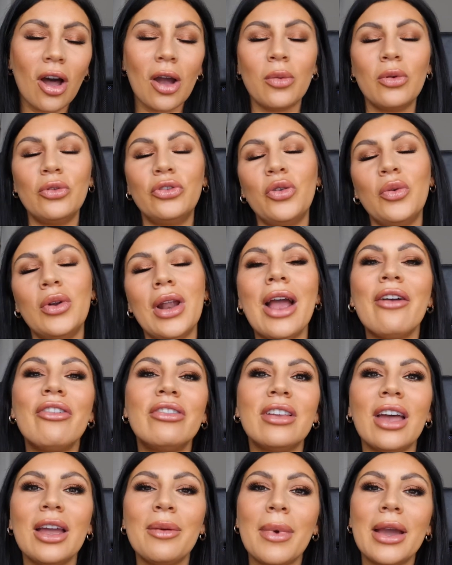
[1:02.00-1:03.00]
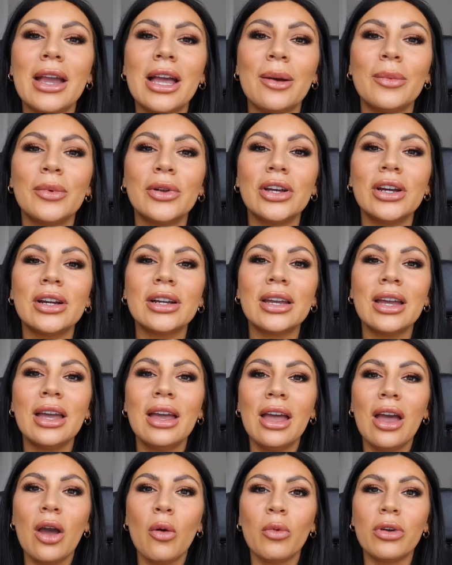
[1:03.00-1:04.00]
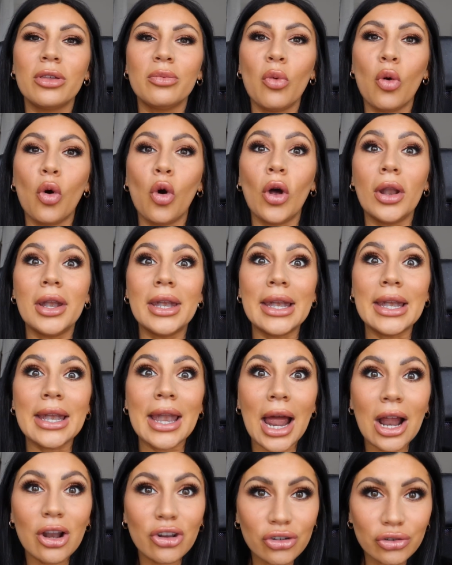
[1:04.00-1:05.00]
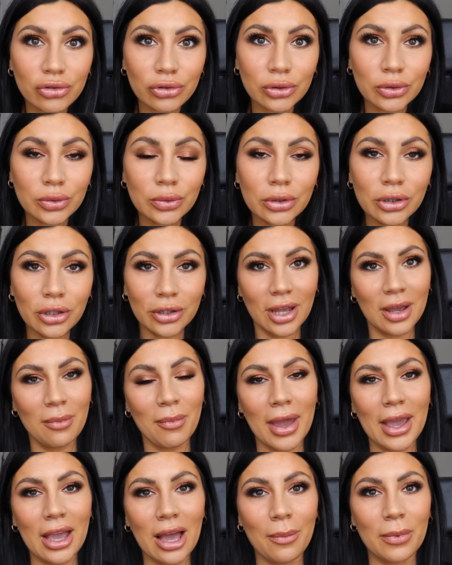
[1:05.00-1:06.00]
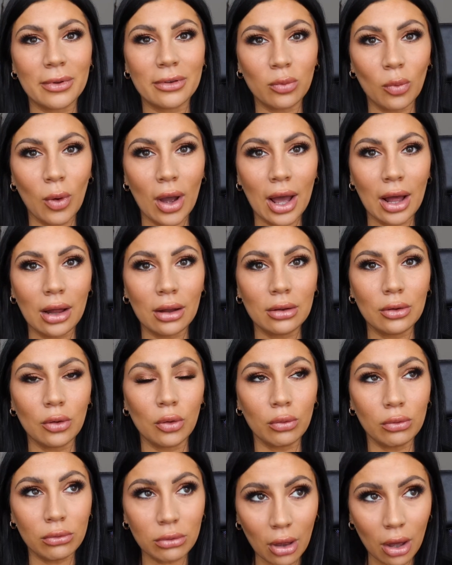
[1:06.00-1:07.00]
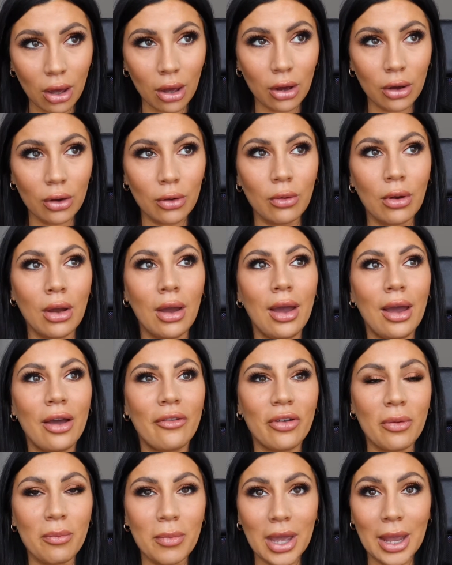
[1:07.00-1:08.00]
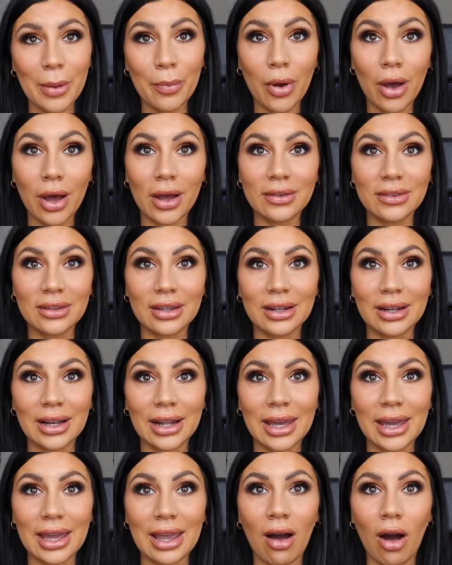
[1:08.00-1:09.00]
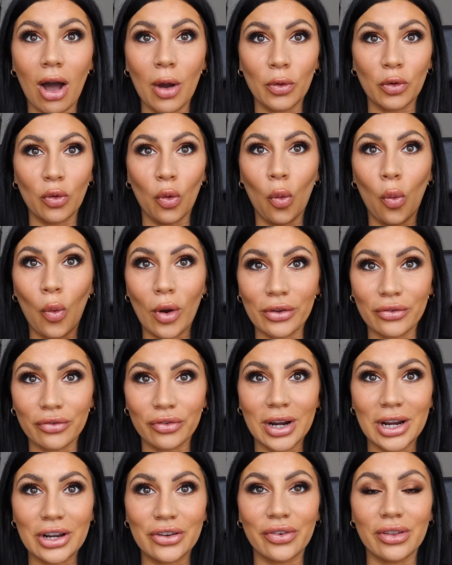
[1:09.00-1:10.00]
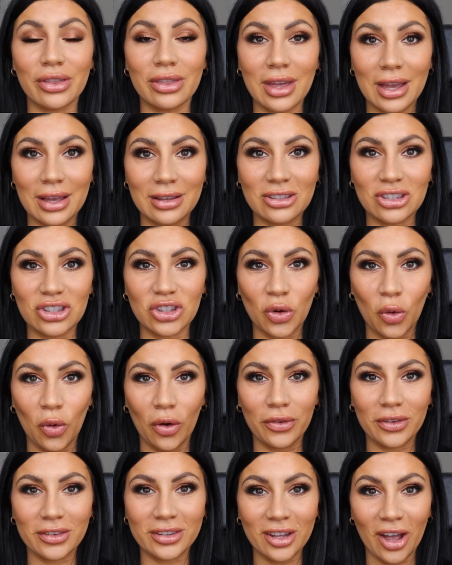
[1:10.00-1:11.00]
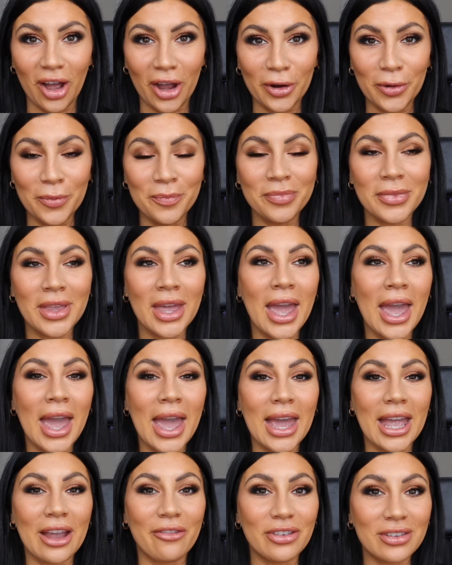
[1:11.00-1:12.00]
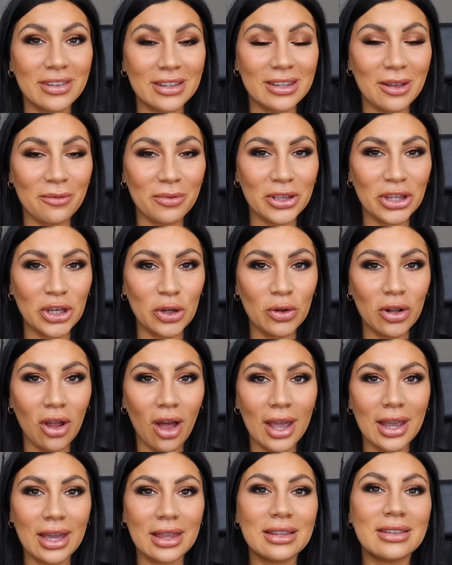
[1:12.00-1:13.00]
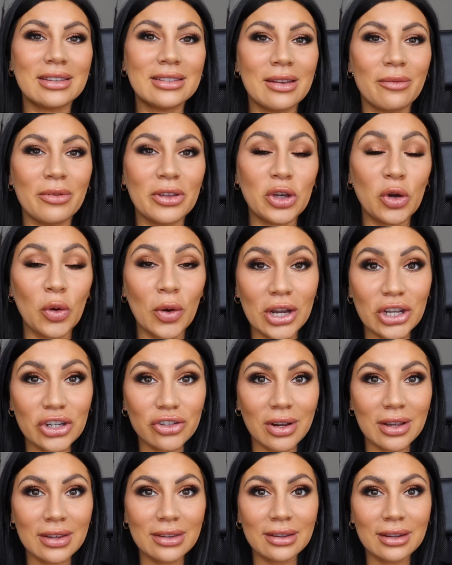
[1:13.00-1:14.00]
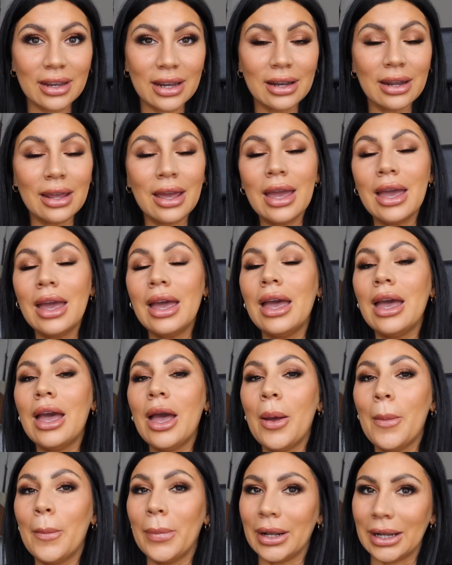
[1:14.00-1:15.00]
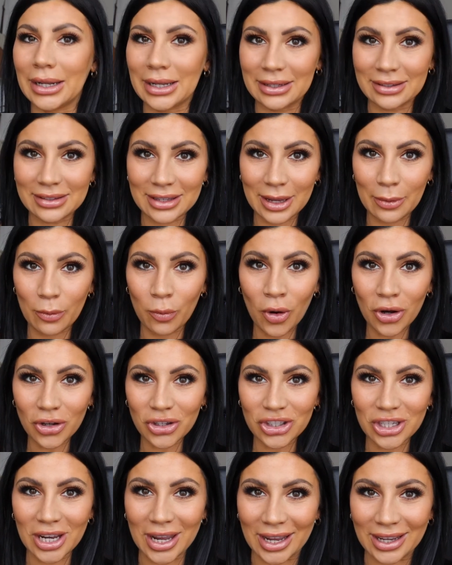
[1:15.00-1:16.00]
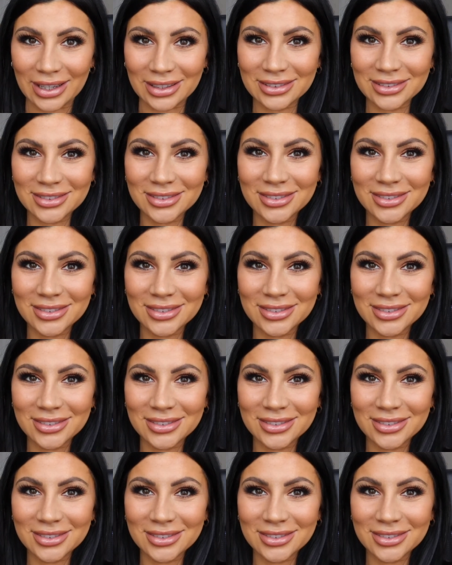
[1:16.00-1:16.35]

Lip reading: I will do an everyday makeup look with more natural looking makeup as well. Although for me personally, I would always reach for this sort of style. If this is something you like and this is something you're interested in, please keep watching.